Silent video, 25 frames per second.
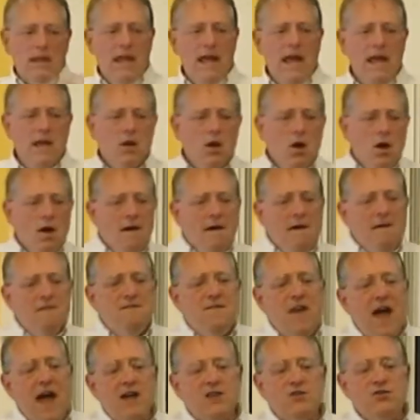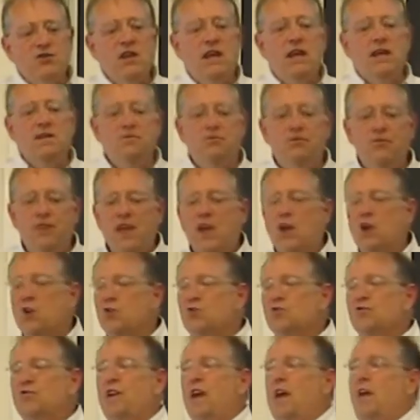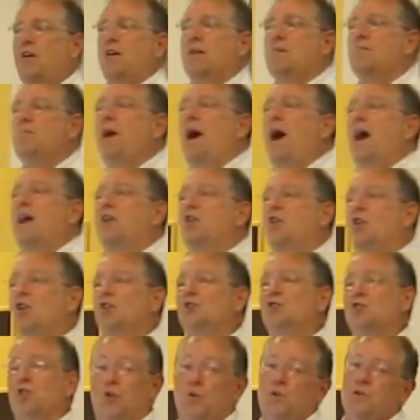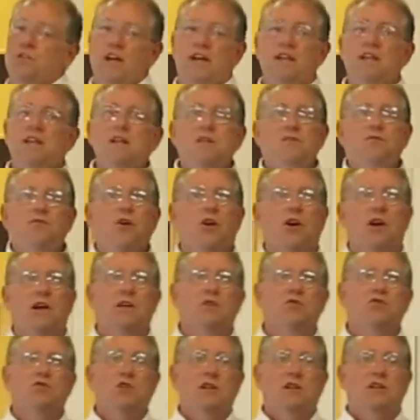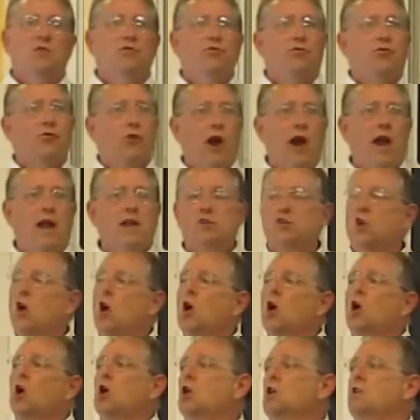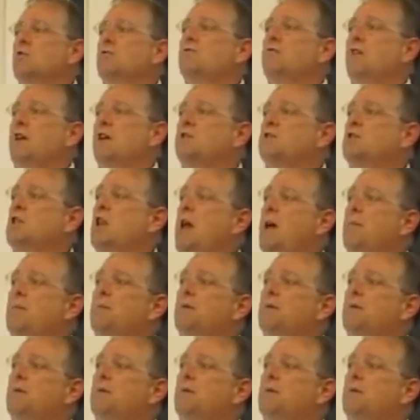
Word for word: And vaccine fears vary by culture, which I think is very interesting. The French are convinced that